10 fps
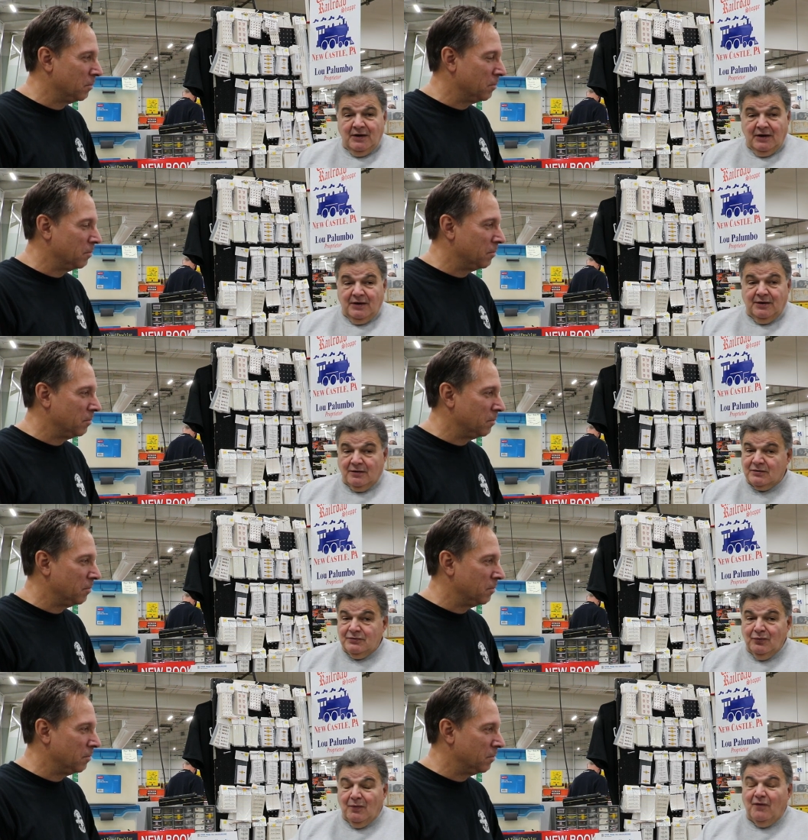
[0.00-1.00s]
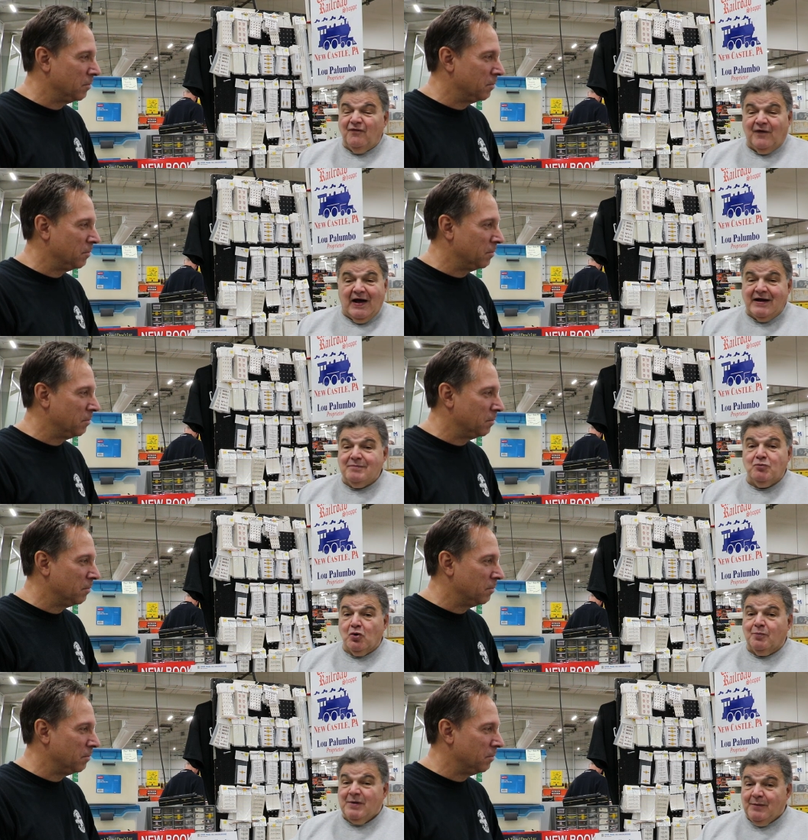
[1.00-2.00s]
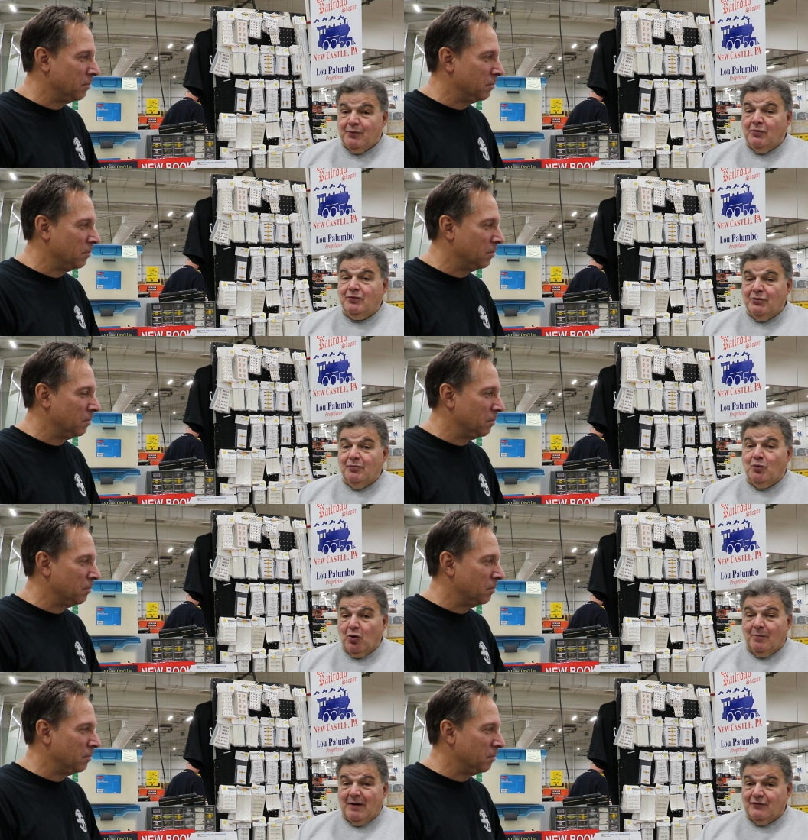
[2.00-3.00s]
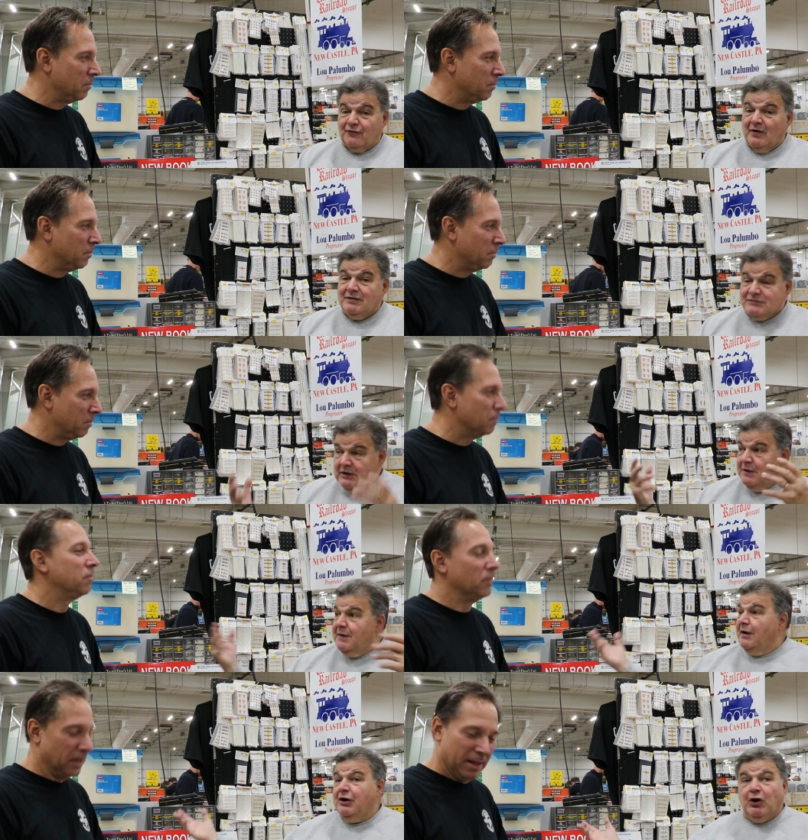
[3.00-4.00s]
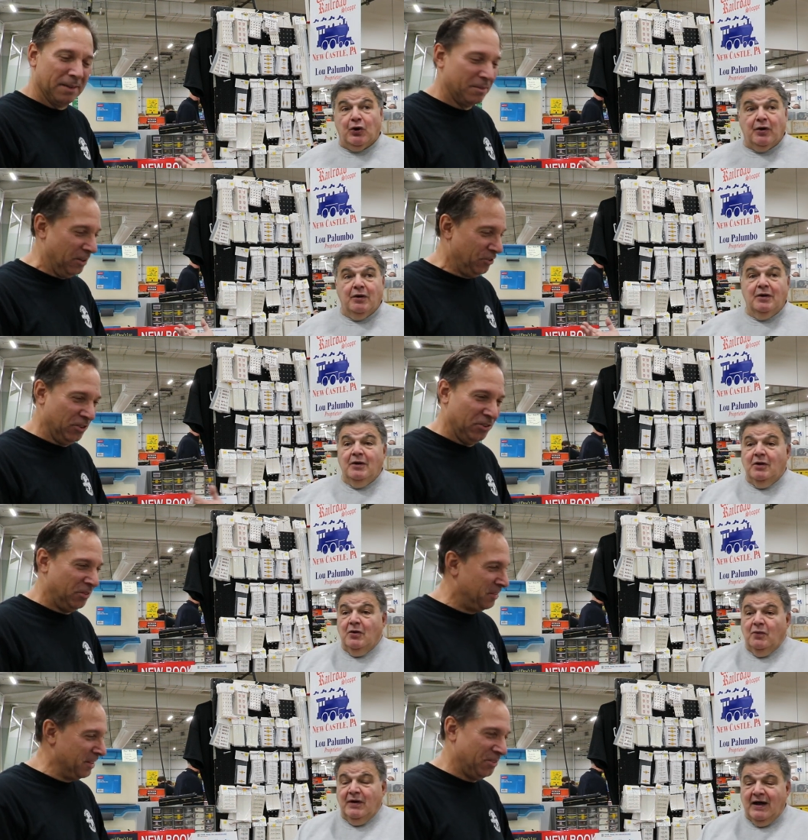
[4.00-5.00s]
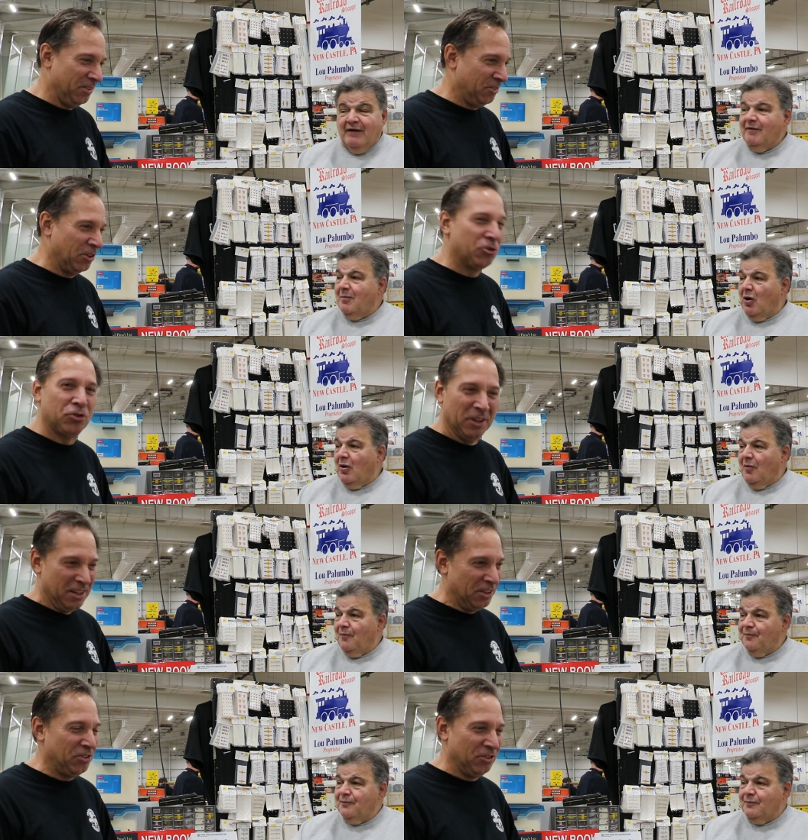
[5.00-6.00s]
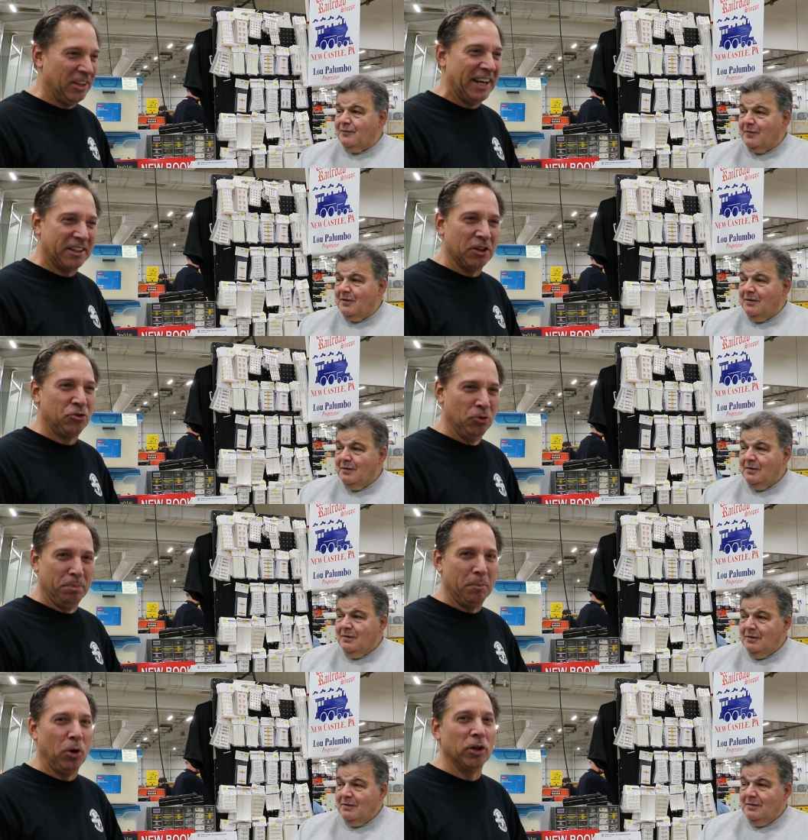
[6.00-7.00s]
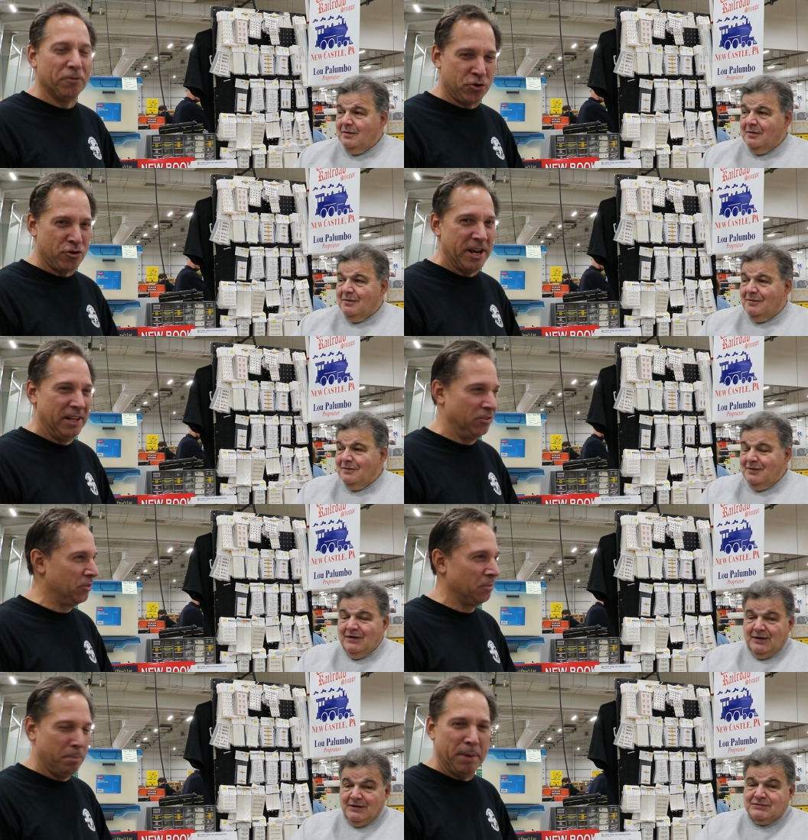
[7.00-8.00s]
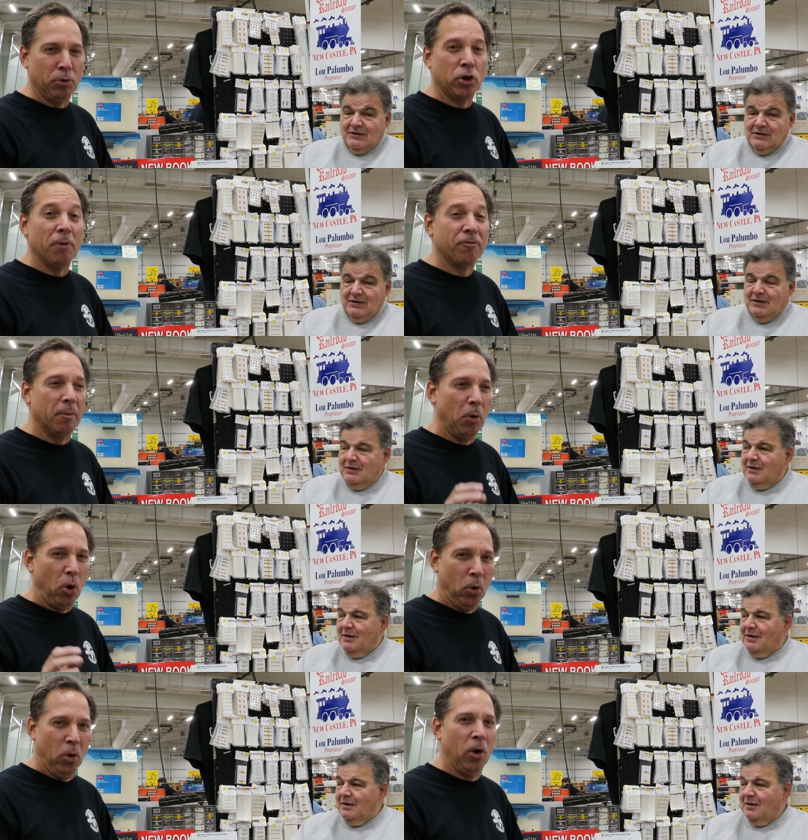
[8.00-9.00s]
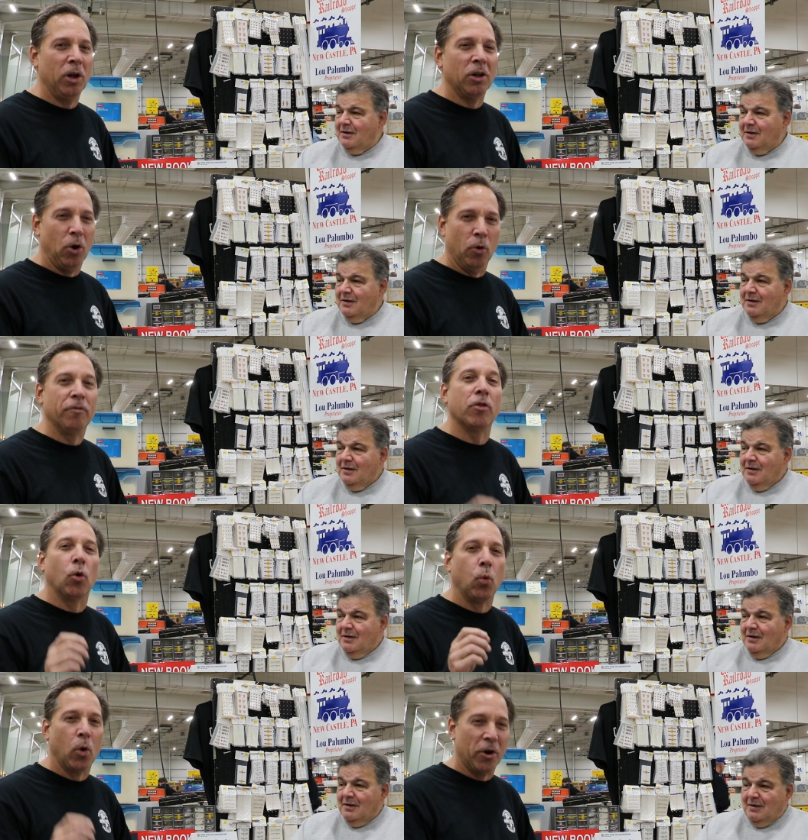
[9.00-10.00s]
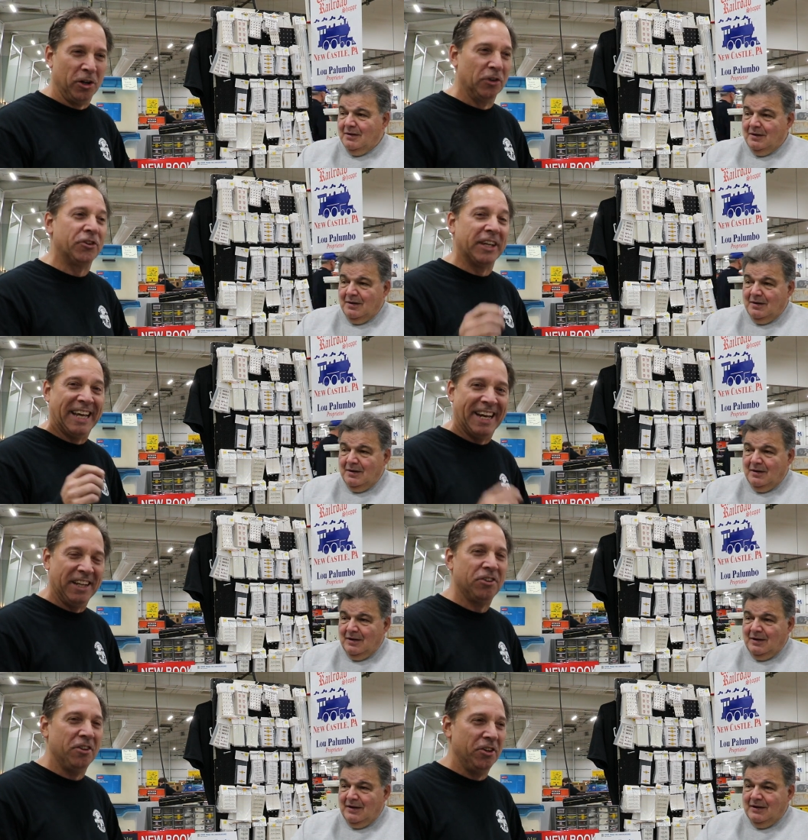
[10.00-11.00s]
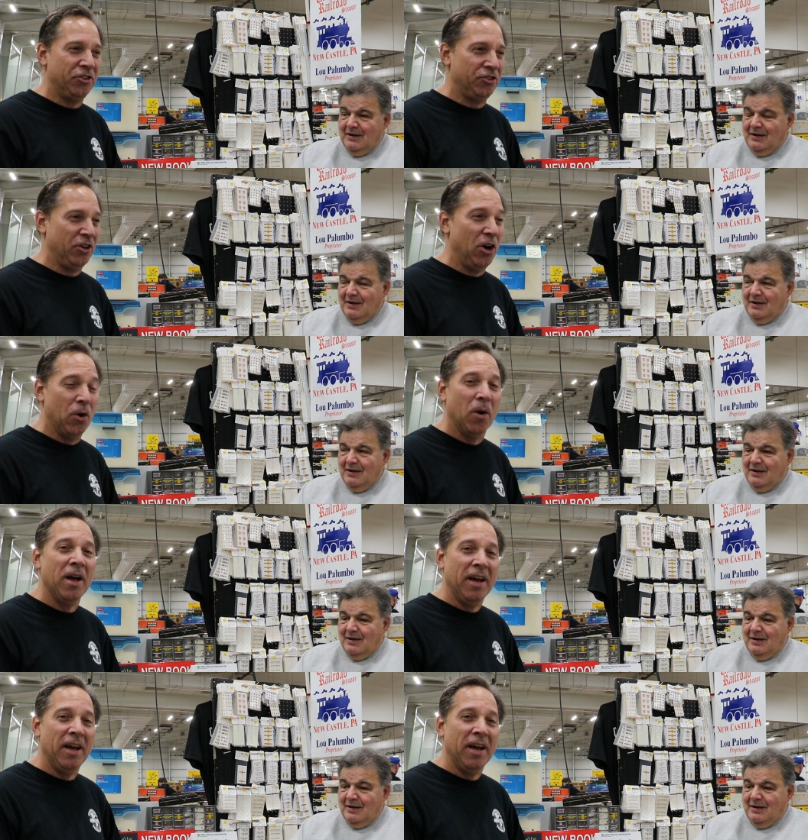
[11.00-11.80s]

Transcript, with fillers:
Speaker 1: and there, you won't find more people who know more about trains than here. This is we this have is, them all.
Speaker 2: This is like the Super Bowl of trains. It is. People come from all over the world to get into this show,